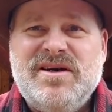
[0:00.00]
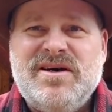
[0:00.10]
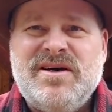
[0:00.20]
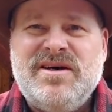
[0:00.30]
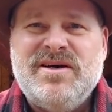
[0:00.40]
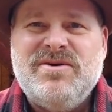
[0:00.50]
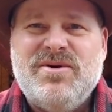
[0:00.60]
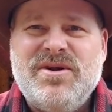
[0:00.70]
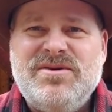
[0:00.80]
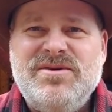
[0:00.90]

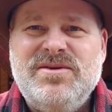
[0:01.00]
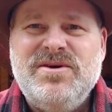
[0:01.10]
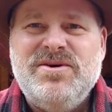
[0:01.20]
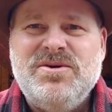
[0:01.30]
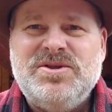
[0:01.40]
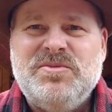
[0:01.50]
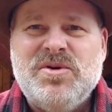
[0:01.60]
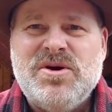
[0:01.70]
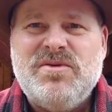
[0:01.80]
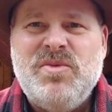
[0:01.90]
according to the Hults
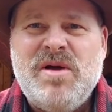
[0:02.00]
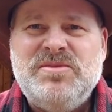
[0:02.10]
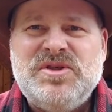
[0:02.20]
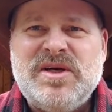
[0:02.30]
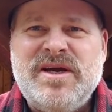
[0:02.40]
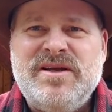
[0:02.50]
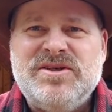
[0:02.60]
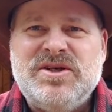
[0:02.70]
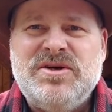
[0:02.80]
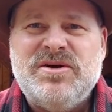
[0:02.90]
Bruk website,
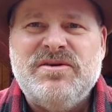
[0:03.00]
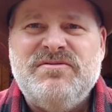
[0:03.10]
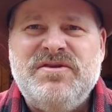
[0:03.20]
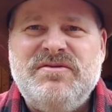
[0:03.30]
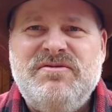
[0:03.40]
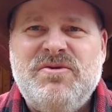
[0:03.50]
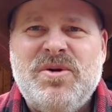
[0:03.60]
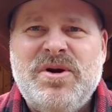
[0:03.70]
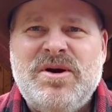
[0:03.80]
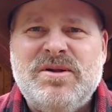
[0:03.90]
is
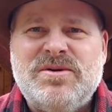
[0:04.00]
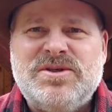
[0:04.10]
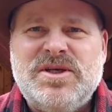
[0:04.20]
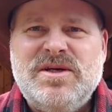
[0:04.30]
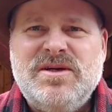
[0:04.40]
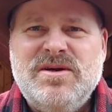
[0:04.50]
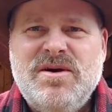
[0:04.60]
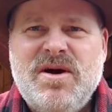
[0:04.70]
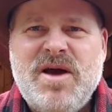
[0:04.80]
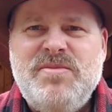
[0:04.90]
$154.
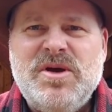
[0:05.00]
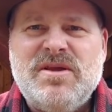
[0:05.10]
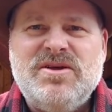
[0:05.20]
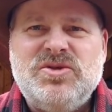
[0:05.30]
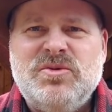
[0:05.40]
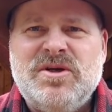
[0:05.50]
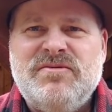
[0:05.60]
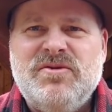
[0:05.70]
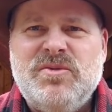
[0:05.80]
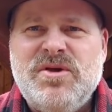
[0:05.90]
I picked this one up for